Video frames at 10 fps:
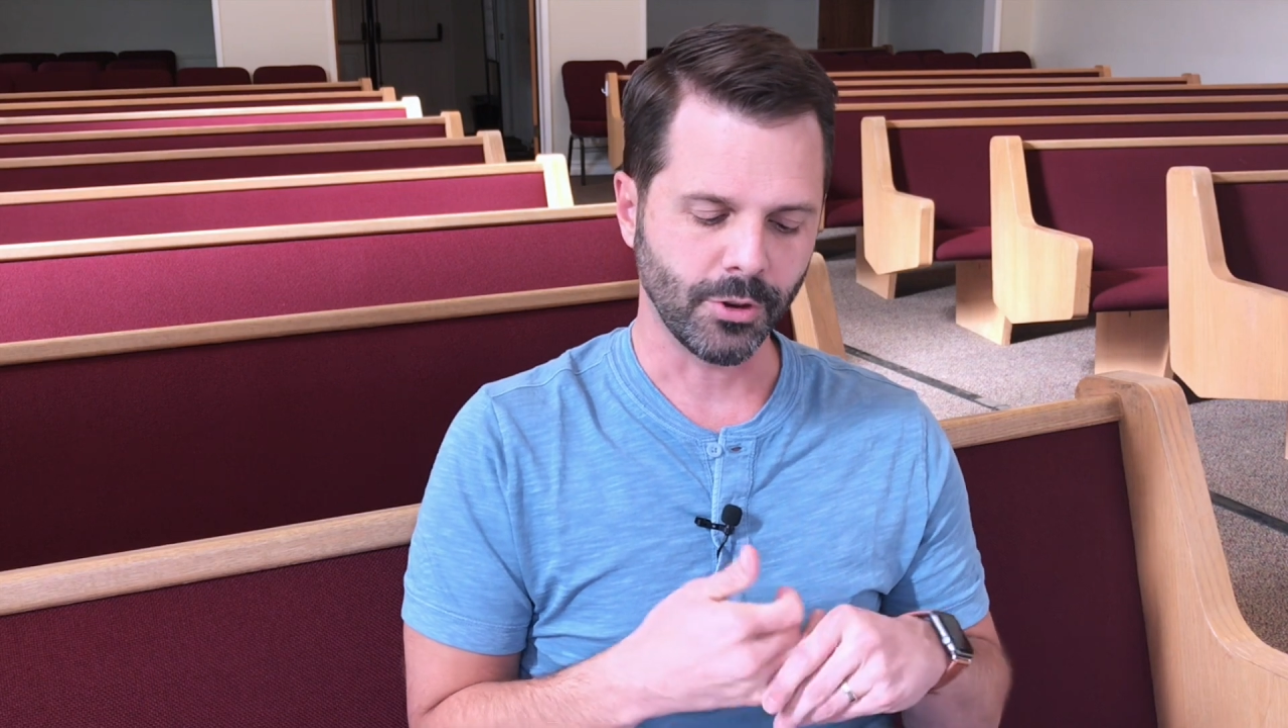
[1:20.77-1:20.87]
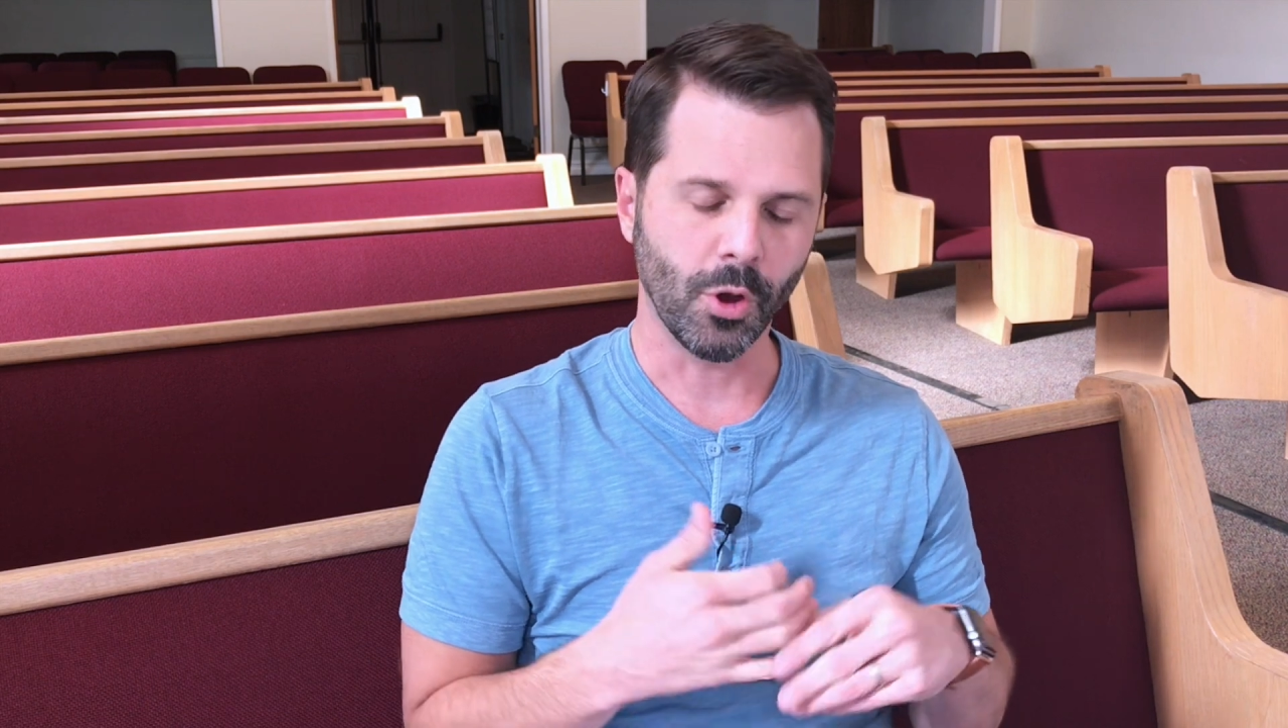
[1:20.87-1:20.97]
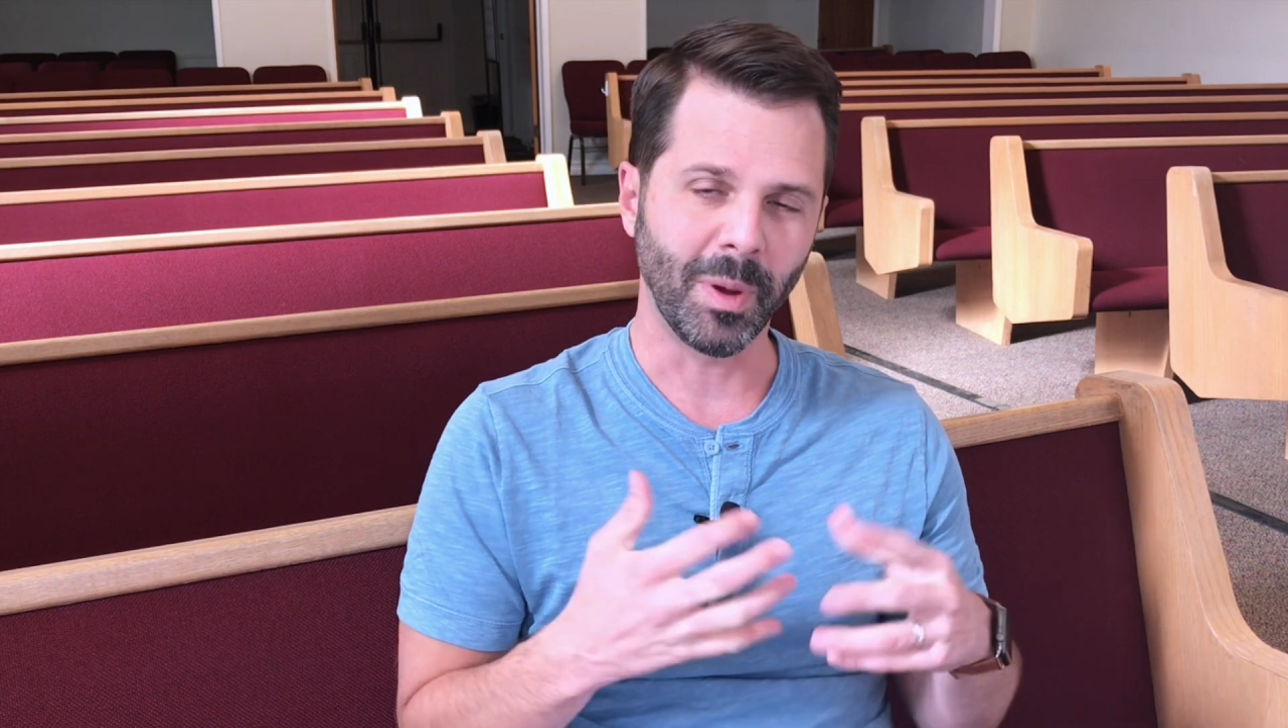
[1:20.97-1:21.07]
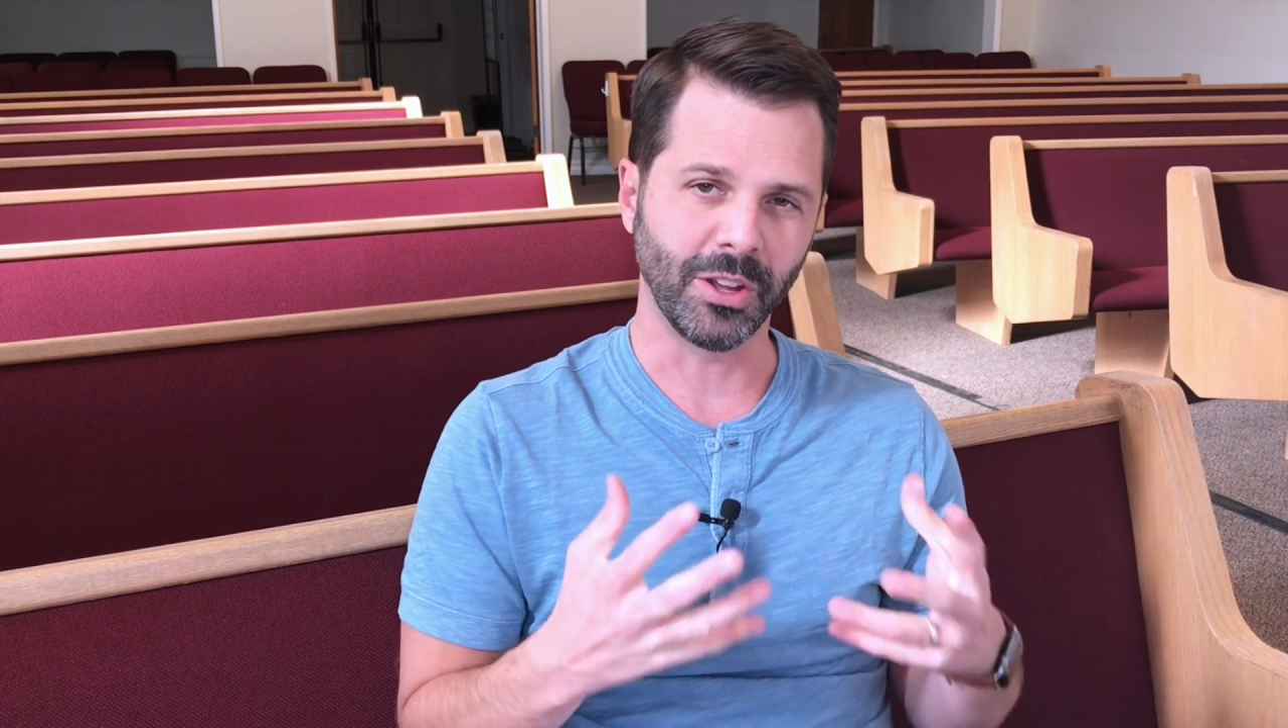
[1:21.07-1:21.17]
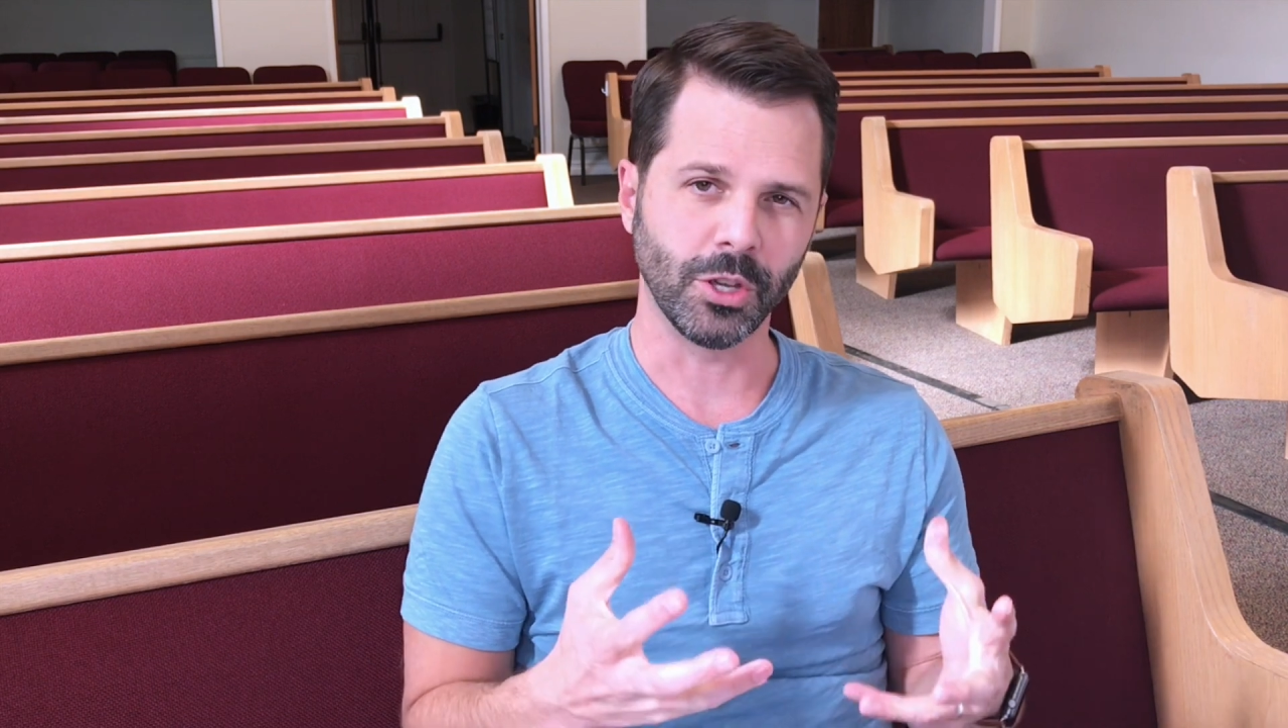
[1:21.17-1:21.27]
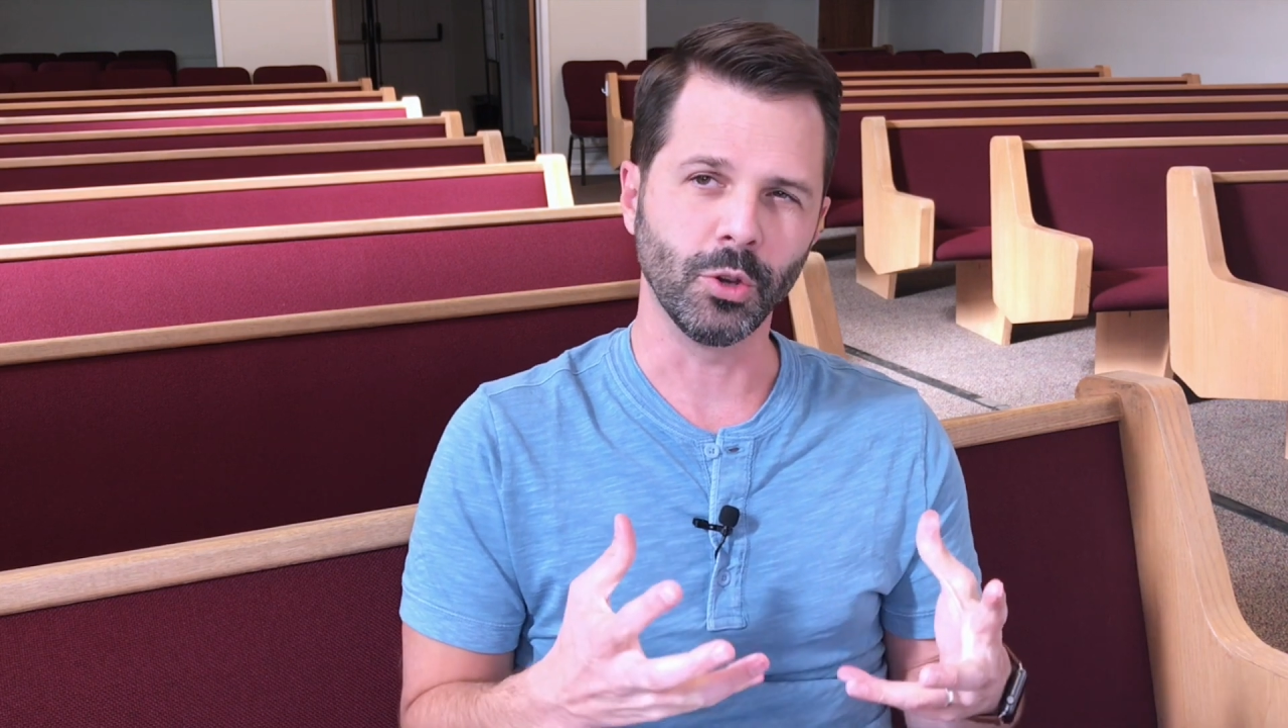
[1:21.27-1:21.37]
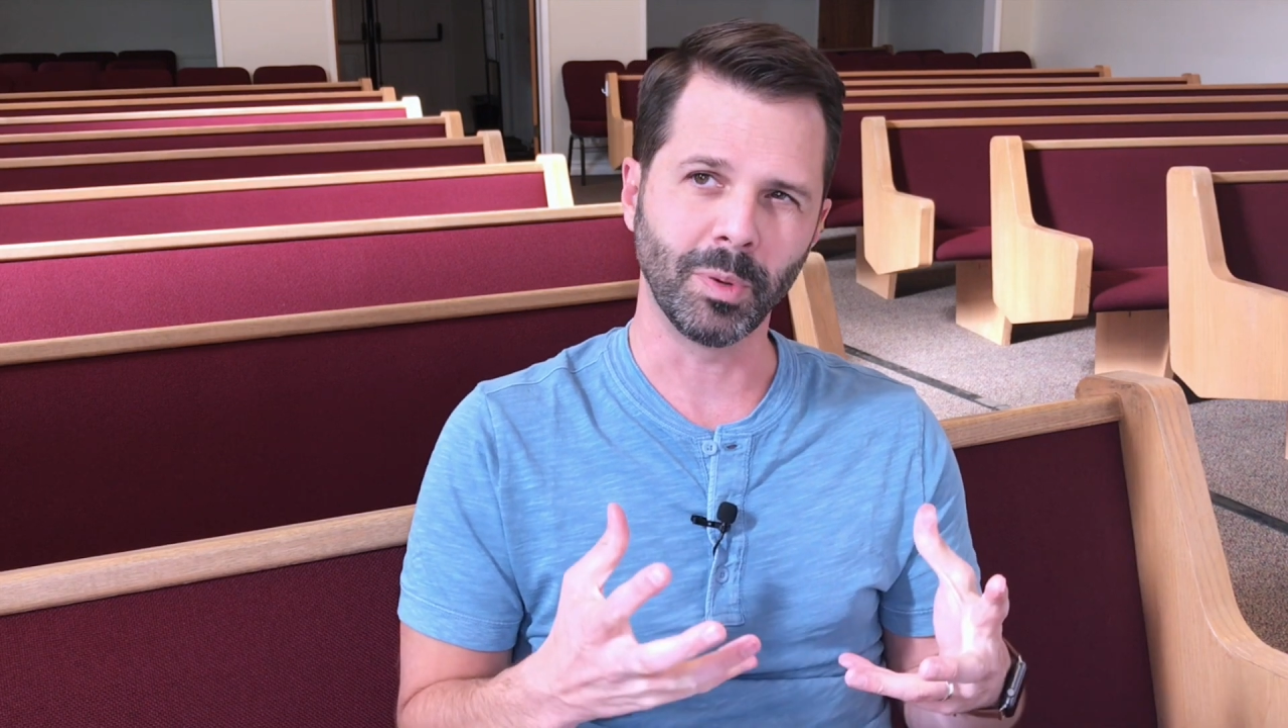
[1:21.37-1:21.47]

know about you,